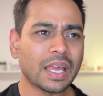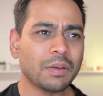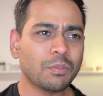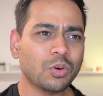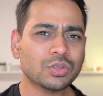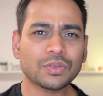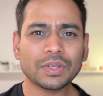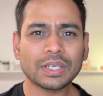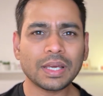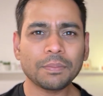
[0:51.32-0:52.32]
and most of
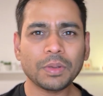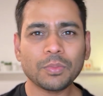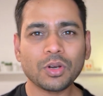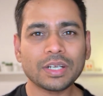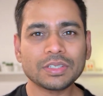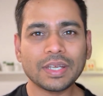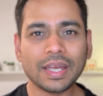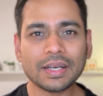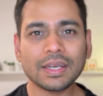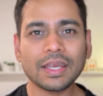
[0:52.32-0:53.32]
the time people are
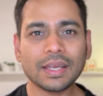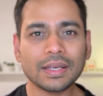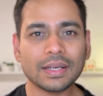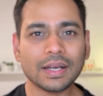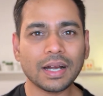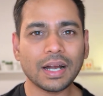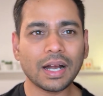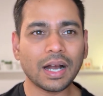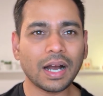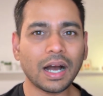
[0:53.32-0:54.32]
acting
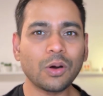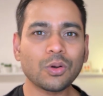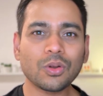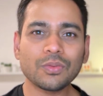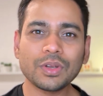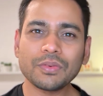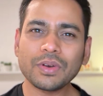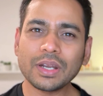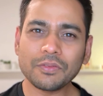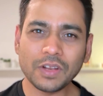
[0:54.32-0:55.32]
out of
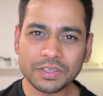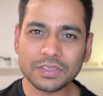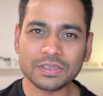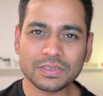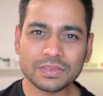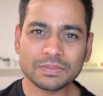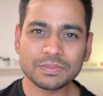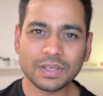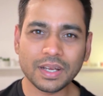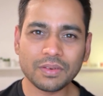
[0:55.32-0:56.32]
different afflictions,
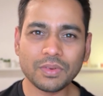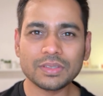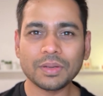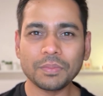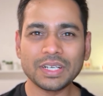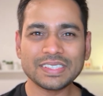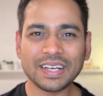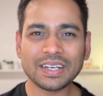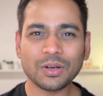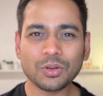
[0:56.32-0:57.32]
right? When somebody's
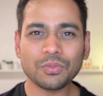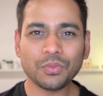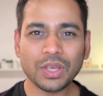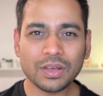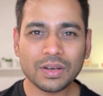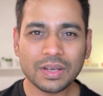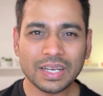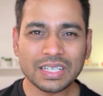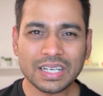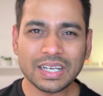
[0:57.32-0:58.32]
act out of fear,
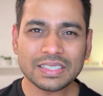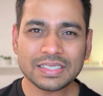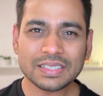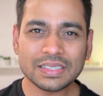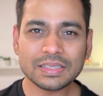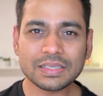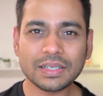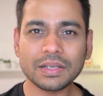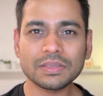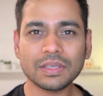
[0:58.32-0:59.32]
it creates a
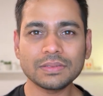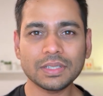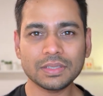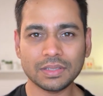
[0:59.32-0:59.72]
certain sensation